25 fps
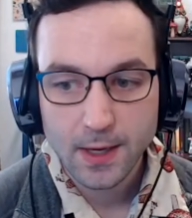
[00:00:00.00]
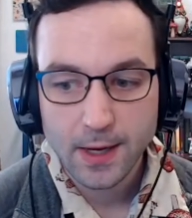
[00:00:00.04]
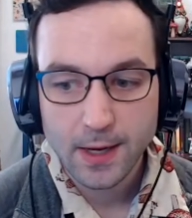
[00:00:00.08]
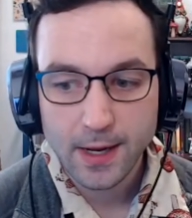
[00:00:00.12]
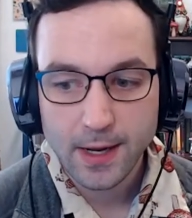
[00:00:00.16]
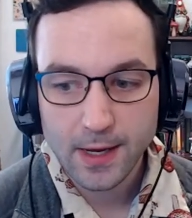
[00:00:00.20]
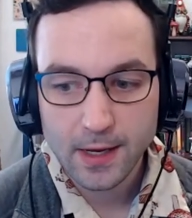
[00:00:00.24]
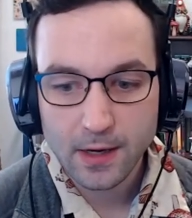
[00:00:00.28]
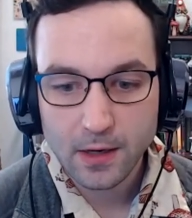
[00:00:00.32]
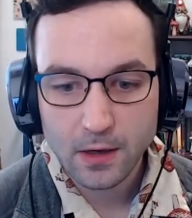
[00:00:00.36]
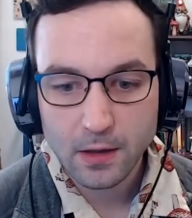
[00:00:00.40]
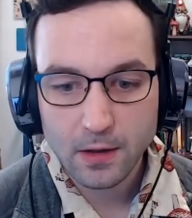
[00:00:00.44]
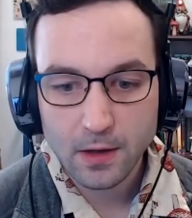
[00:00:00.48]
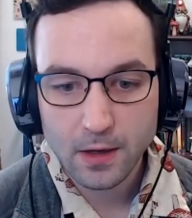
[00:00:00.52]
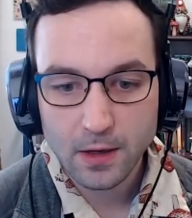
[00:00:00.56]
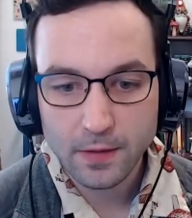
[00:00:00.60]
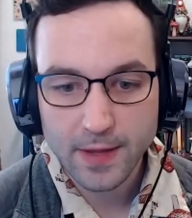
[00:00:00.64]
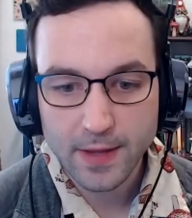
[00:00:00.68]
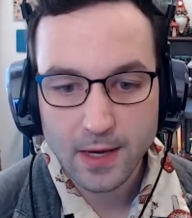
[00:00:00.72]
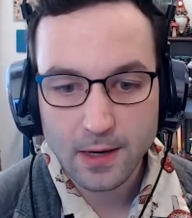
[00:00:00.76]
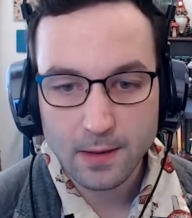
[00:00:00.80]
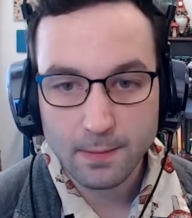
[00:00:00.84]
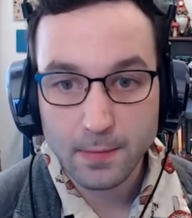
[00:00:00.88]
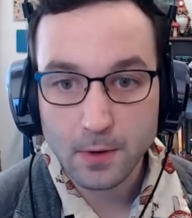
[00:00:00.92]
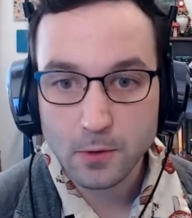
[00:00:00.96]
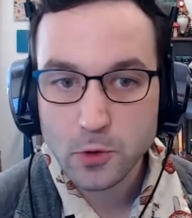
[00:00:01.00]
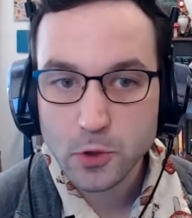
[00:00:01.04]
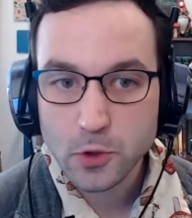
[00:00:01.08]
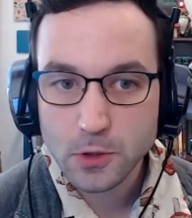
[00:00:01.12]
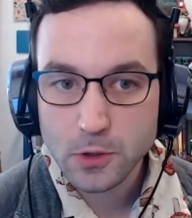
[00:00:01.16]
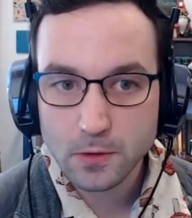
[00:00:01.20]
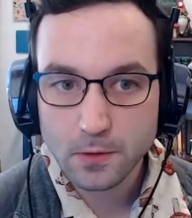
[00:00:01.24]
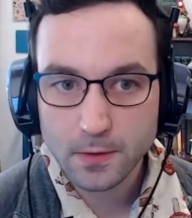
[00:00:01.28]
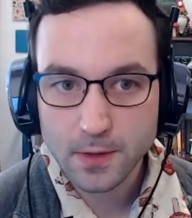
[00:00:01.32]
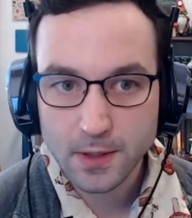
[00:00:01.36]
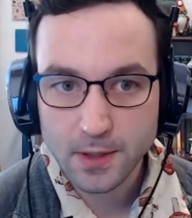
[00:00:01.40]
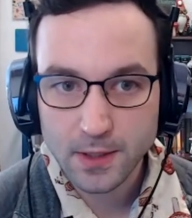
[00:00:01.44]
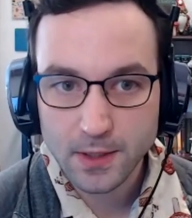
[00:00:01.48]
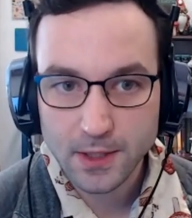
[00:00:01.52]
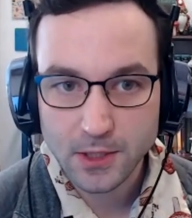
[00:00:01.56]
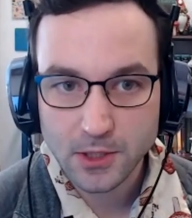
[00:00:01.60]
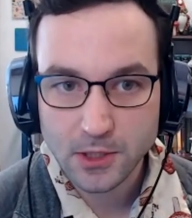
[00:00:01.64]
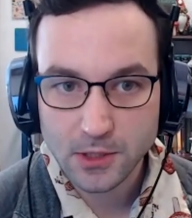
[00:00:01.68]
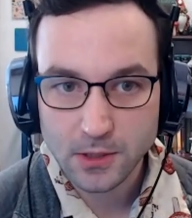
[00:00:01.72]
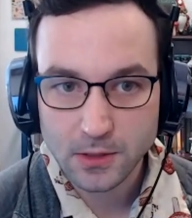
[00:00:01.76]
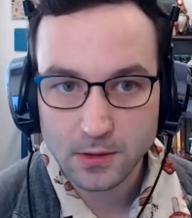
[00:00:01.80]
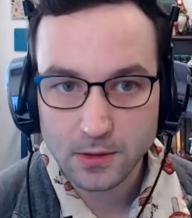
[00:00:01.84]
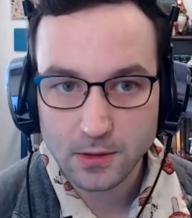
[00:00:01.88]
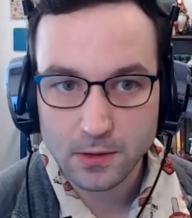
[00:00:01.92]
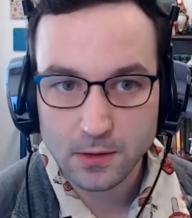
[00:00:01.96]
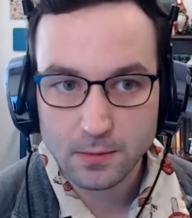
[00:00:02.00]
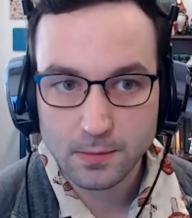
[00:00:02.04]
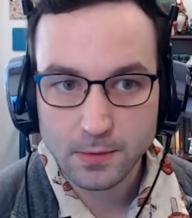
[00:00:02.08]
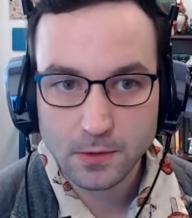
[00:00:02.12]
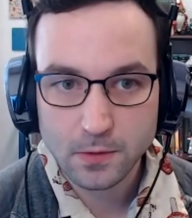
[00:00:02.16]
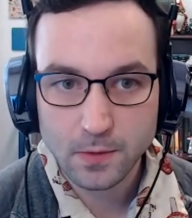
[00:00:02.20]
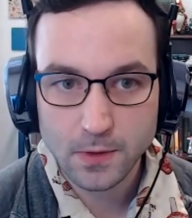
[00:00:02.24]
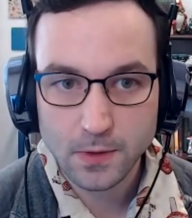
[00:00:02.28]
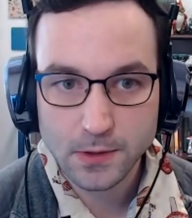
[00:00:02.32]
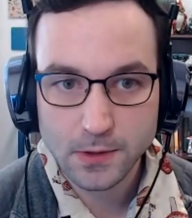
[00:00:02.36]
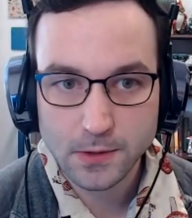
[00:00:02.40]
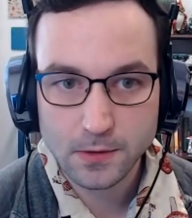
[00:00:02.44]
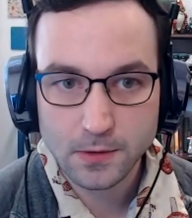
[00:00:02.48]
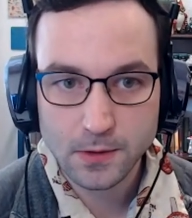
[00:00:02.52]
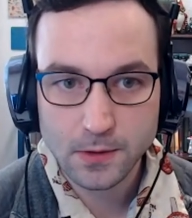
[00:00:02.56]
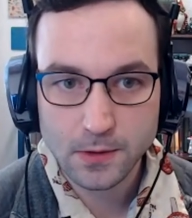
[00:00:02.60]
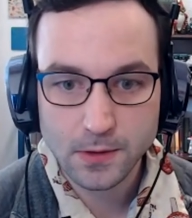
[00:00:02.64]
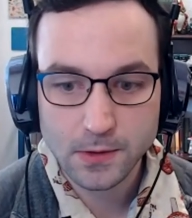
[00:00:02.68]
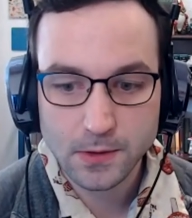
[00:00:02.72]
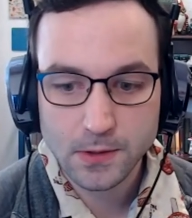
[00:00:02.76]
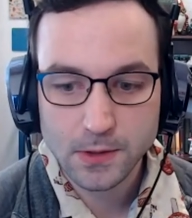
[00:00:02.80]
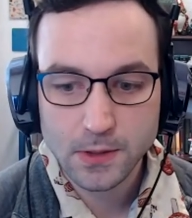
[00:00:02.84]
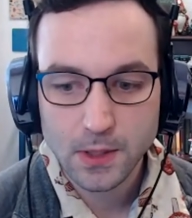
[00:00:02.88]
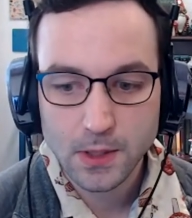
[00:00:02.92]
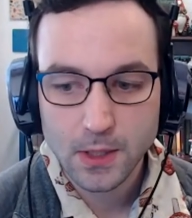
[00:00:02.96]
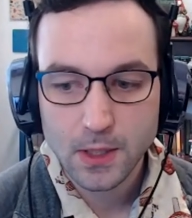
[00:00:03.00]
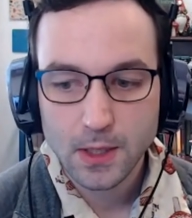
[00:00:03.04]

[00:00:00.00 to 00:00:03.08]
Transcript: And that emotional connection between students